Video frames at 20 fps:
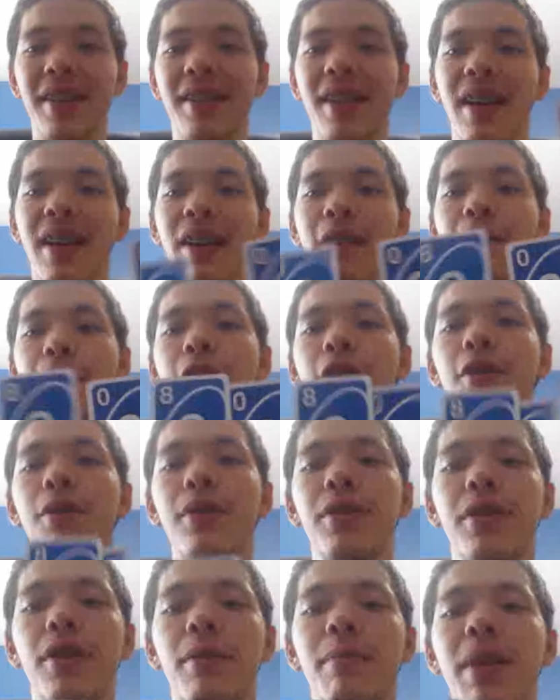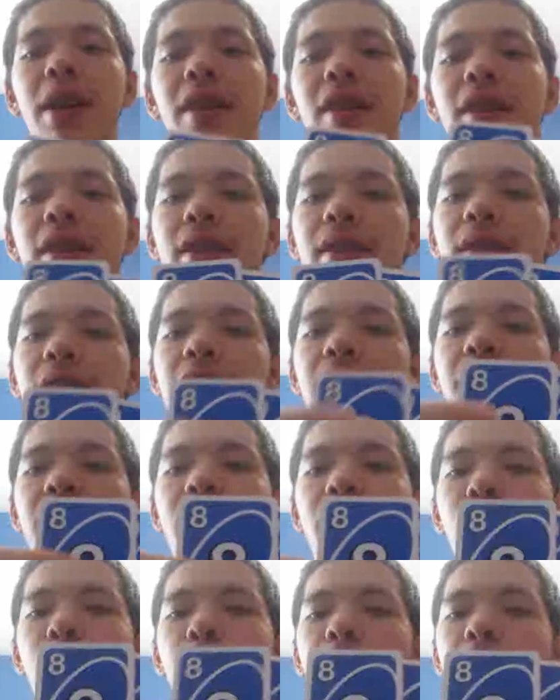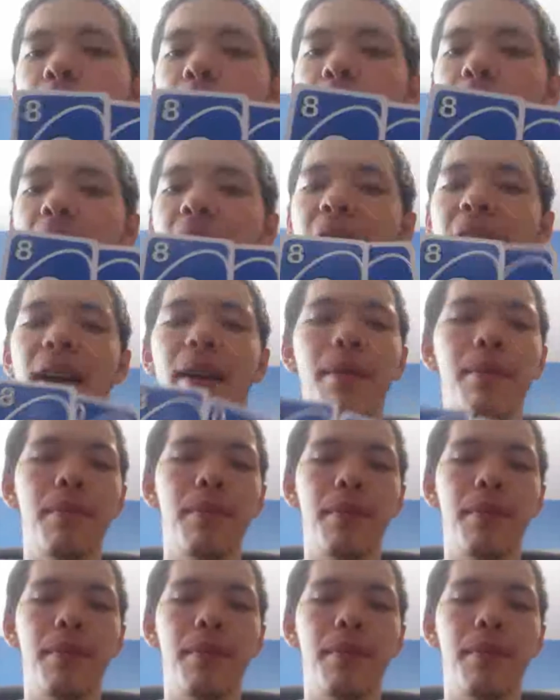it's like if you so make the decision to move away,